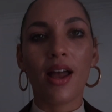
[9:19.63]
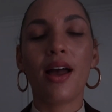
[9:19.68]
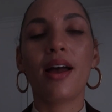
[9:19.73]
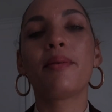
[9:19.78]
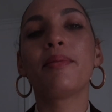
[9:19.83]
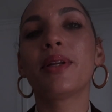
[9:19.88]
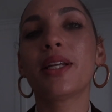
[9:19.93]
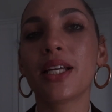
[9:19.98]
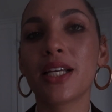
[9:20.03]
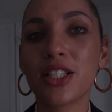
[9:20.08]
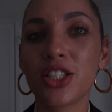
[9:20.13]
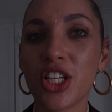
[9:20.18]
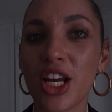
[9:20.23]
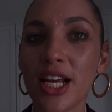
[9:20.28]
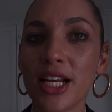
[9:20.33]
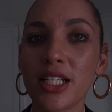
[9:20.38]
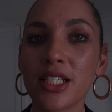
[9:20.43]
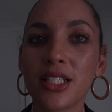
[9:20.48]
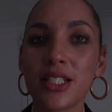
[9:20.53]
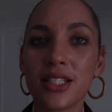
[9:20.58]
I'm gonna get
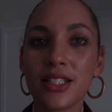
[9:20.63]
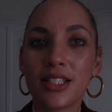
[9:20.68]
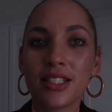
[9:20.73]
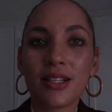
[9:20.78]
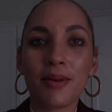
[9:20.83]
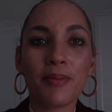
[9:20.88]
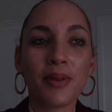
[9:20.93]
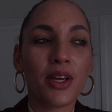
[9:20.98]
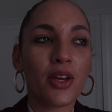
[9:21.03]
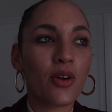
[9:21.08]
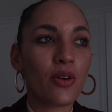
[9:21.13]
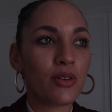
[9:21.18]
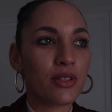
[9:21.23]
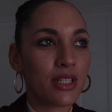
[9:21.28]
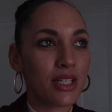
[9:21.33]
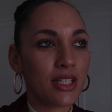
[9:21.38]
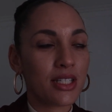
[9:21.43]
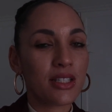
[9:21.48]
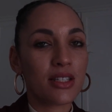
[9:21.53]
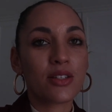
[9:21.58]
changed into something
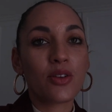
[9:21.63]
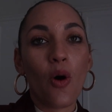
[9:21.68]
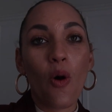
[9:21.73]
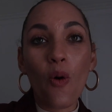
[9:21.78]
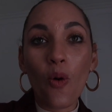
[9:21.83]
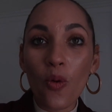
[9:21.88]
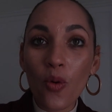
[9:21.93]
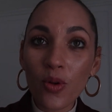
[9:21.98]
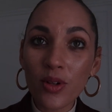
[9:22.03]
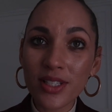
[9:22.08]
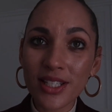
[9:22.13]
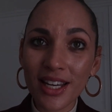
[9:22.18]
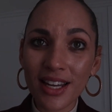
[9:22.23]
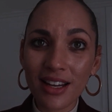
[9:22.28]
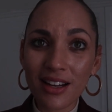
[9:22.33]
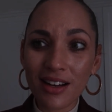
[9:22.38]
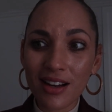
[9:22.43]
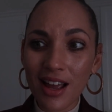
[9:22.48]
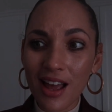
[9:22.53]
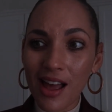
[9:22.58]
cozy because it's cold
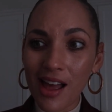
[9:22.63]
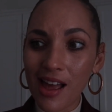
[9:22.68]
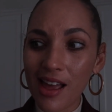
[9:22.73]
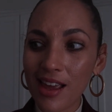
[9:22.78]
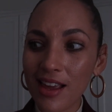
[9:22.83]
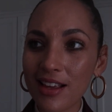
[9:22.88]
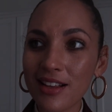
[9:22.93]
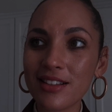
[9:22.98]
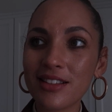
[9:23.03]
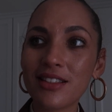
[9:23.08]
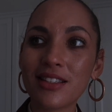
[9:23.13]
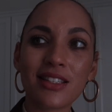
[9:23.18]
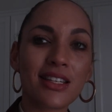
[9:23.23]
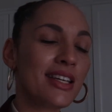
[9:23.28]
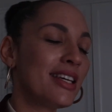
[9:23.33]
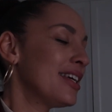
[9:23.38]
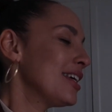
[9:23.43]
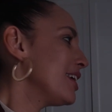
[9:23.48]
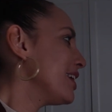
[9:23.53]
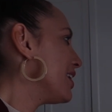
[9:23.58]
here, guys.
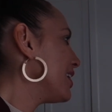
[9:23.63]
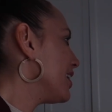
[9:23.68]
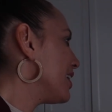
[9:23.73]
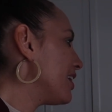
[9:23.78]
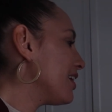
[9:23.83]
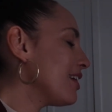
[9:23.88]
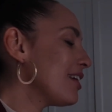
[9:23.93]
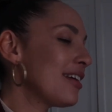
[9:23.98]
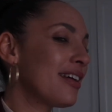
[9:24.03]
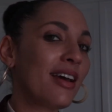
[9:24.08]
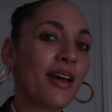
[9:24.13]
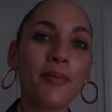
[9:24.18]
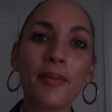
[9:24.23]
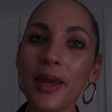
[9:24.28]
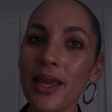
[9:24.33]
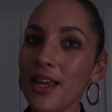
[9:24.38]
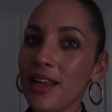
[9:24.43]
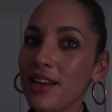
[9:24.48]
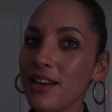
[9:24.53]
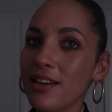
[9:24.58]
I
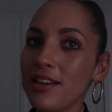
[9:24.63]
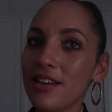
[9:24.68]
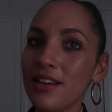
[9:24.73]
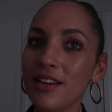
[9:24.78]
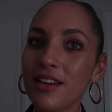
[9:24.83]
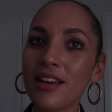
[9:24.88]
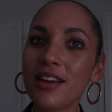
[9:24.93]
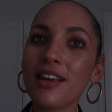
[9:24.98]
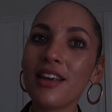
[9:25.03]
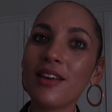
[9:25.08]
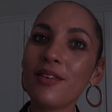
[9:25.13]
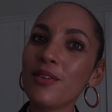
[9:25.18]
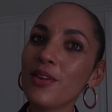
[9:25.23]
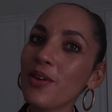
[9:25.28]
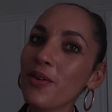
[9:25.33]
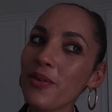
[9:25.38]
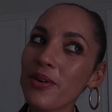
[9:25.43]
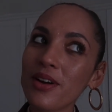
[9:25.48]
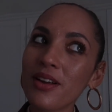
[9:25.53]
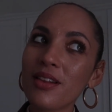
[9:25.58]
mean, even
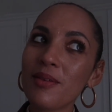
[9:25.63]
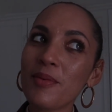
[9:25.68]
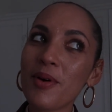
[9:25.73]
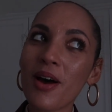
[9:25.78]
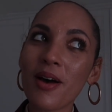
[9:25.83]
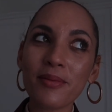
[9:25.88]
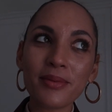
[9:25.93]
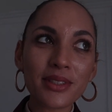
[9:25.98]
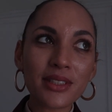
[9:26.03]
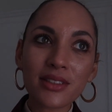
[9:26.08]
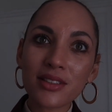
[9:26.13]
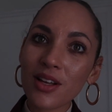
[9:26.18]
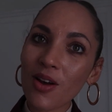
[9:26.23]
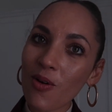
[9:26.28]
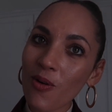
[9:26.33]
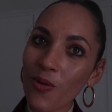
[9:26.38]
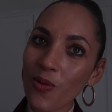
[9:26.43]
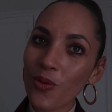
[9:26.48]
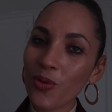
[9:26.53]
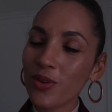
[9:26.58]
though we're in the Bahamas, it's
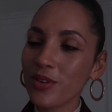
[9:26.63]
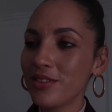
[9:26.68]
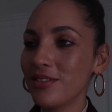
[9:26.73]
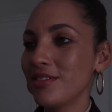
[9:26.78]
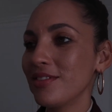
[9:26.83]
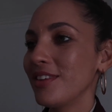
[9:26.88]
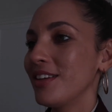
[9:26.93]
cold.